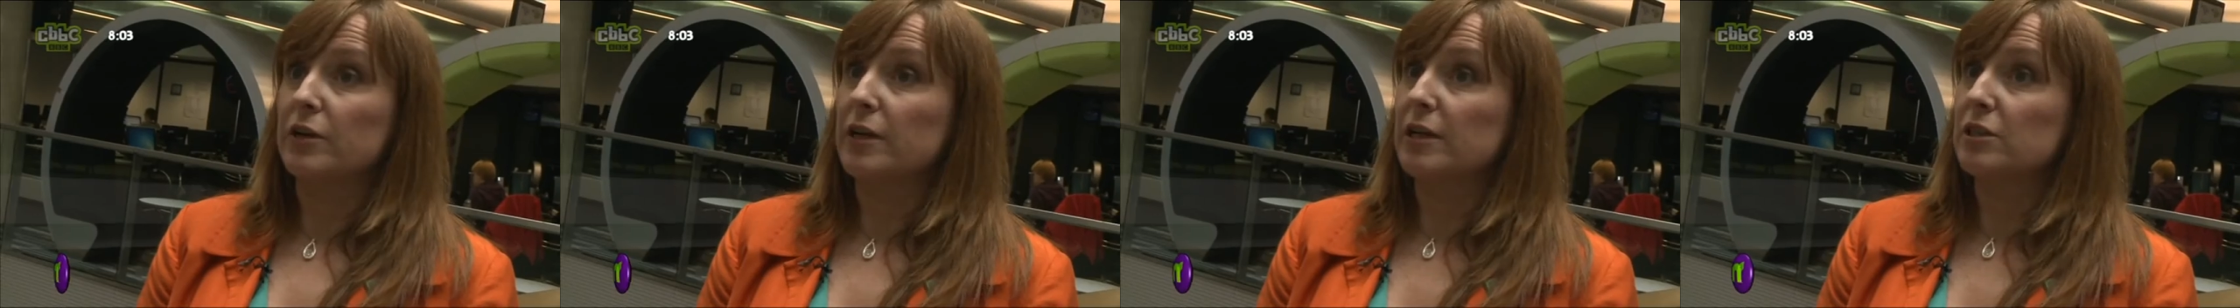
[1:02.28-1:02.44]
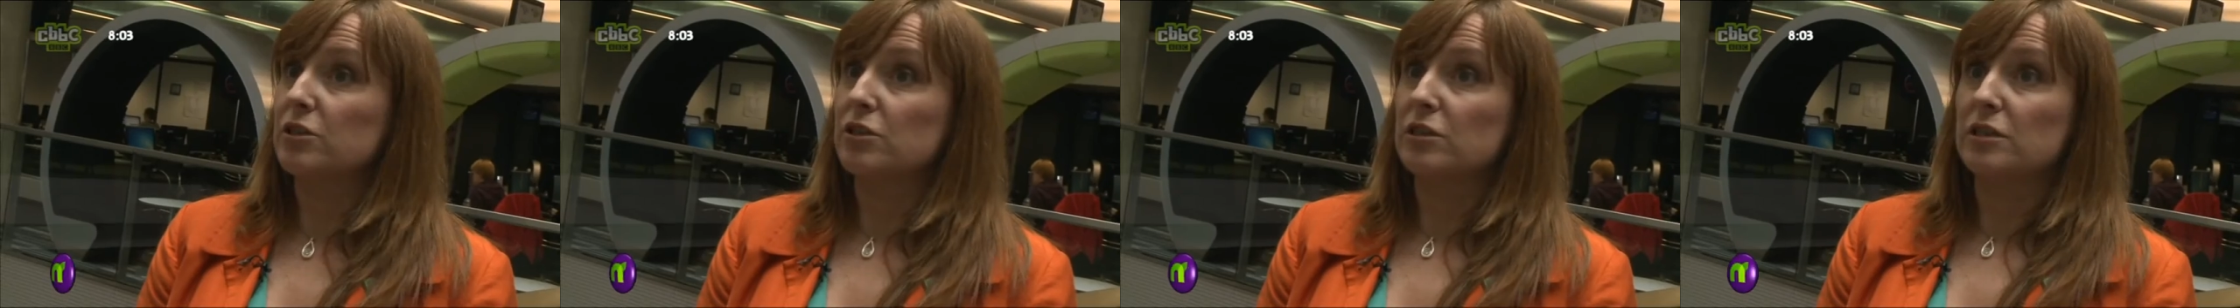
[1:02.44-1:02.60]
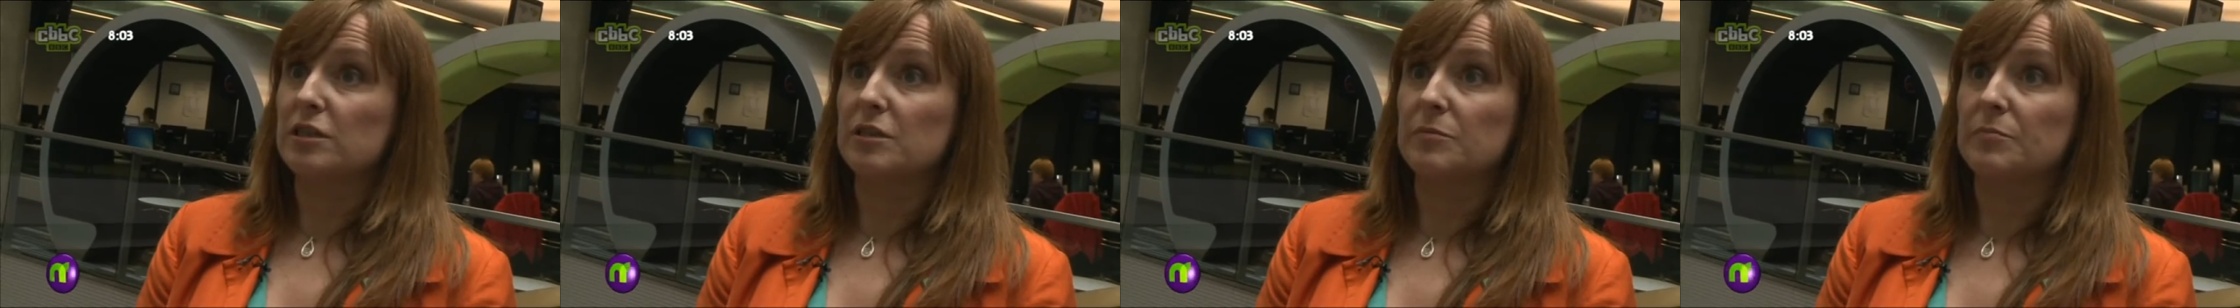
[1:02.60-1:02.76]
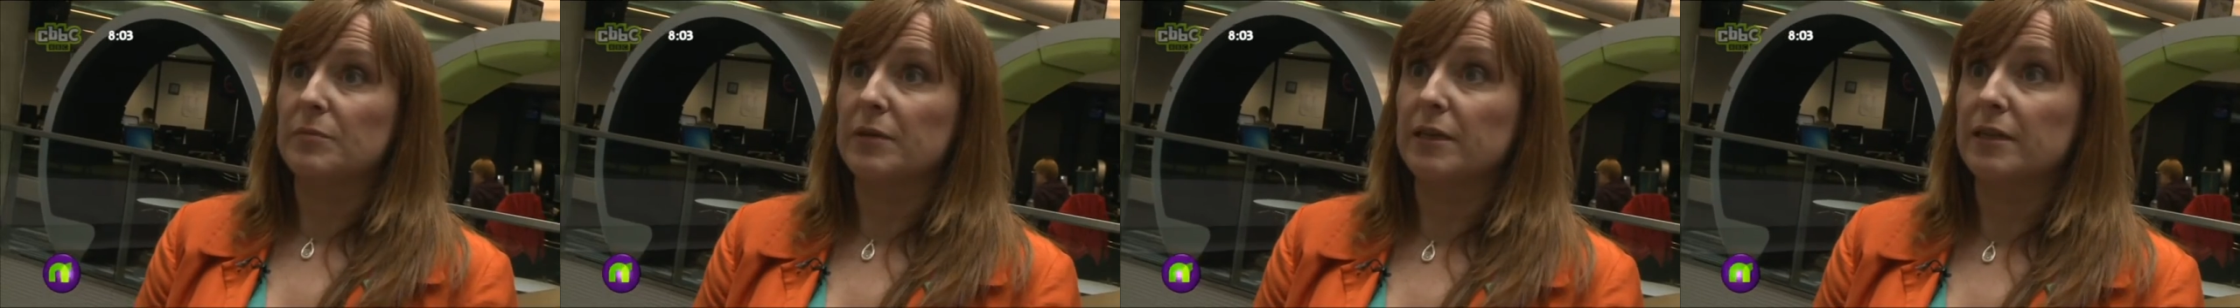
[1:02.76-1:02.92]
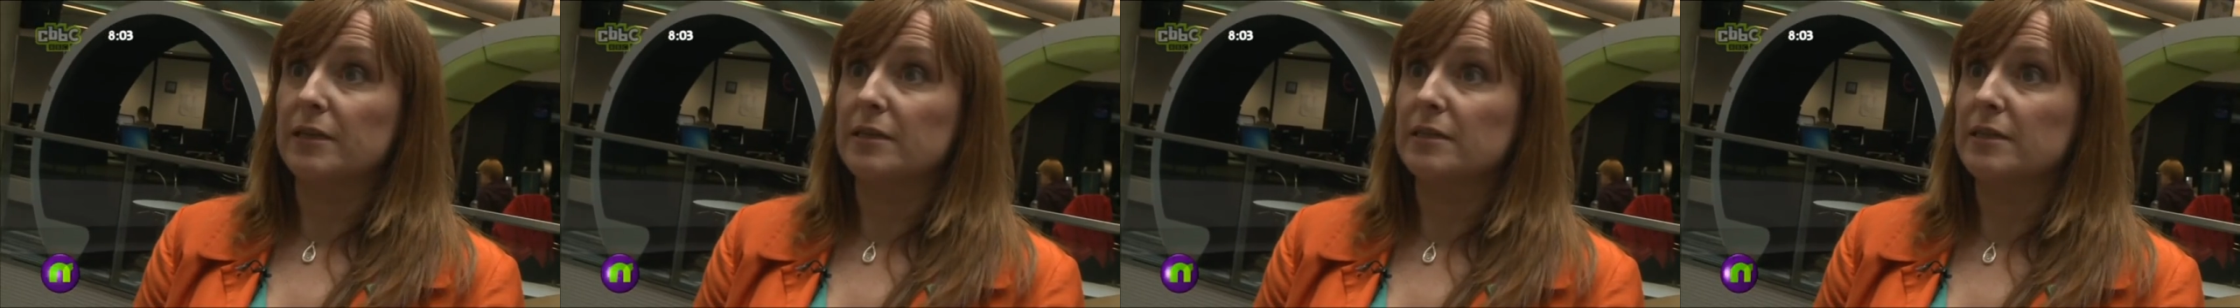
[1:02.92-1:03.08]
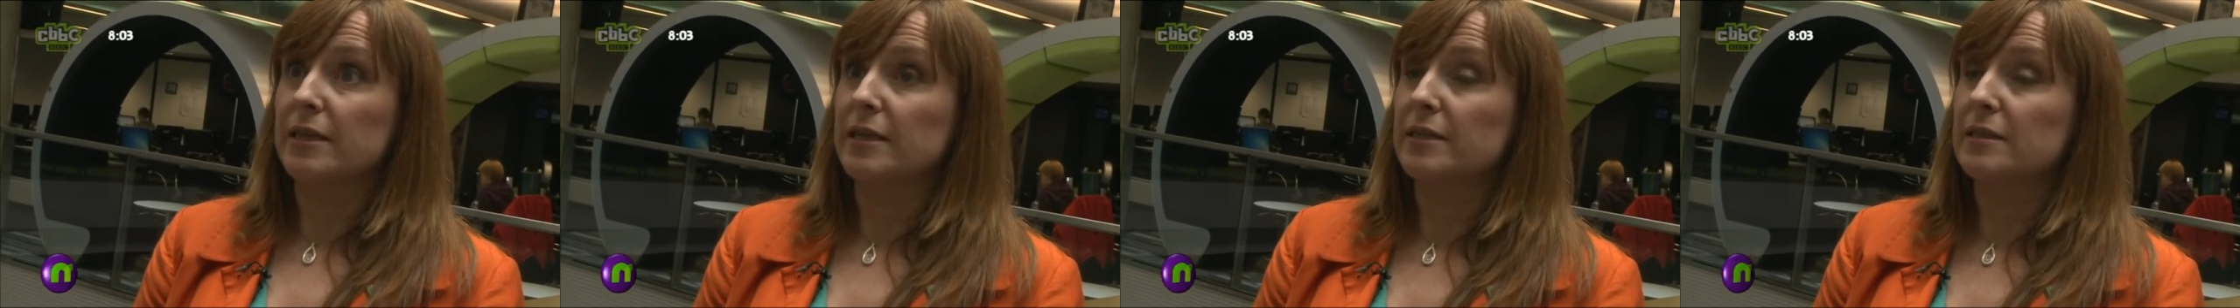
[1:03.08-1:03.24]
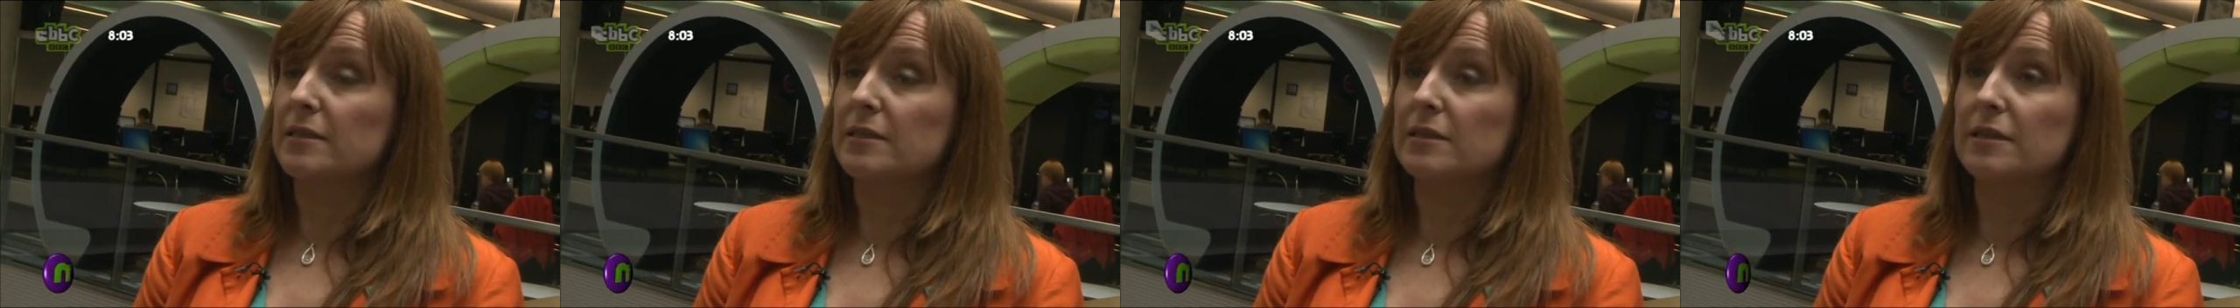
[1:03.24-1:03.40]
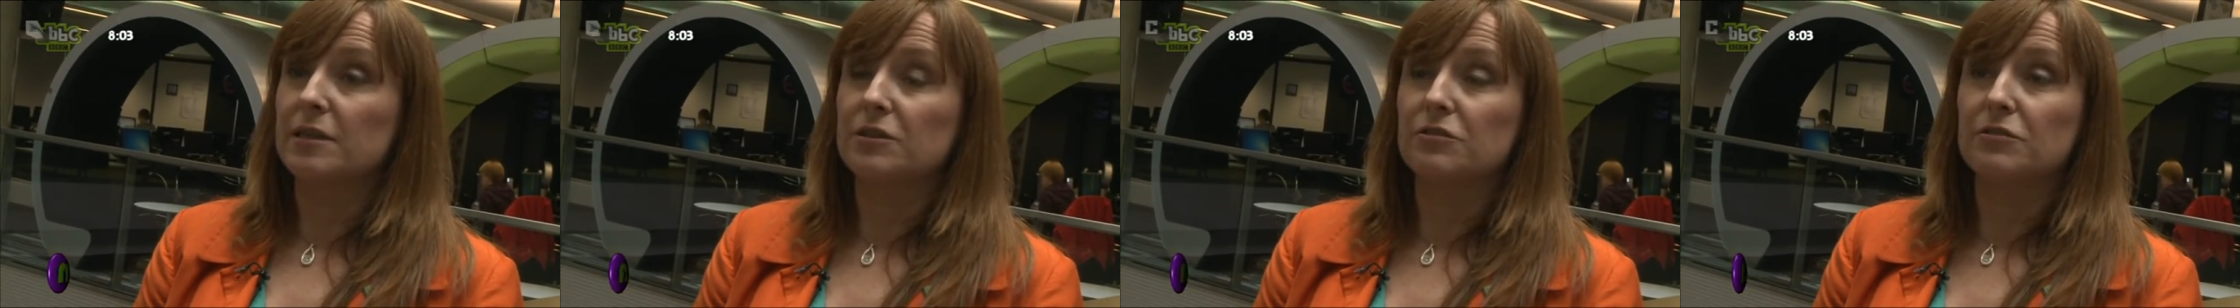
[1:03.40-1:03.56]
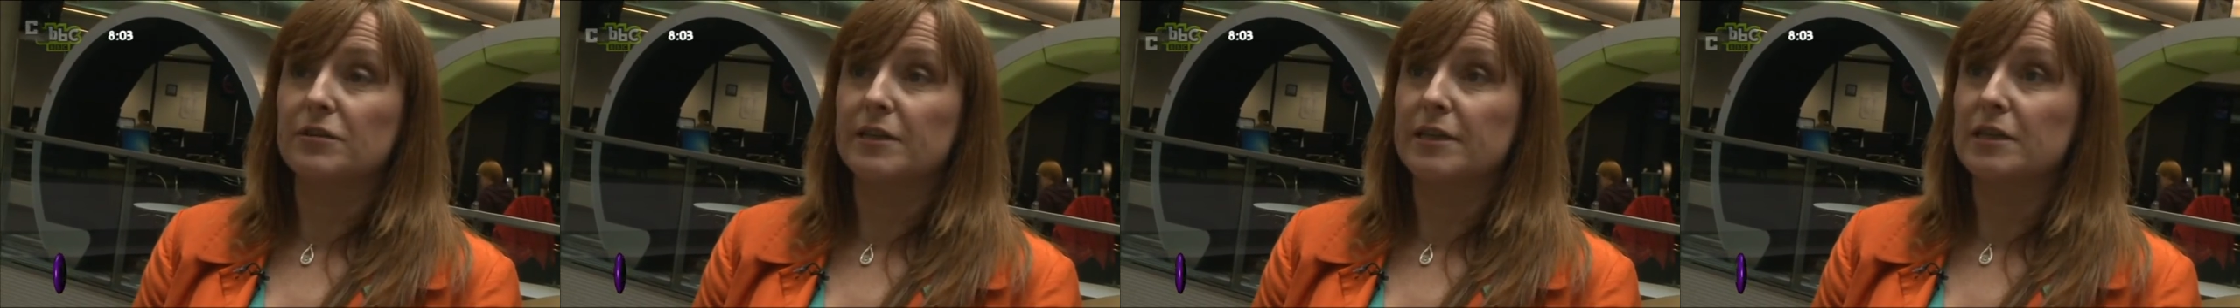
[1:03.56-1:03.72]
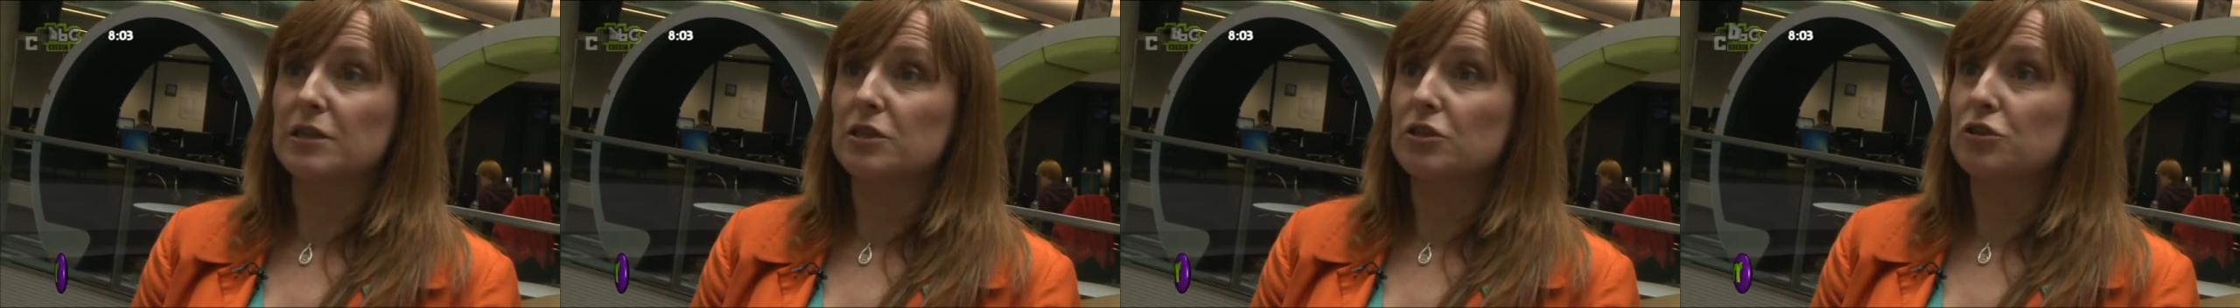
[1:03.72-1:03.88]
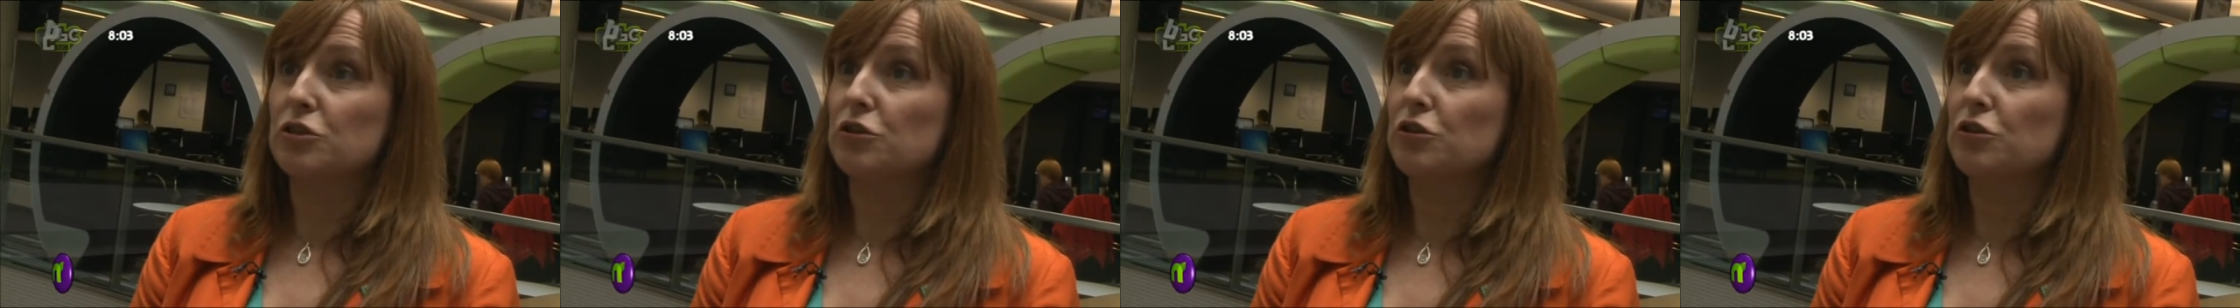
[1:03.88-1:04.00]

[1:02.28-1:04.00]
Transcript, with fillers: and just submit it. It's literally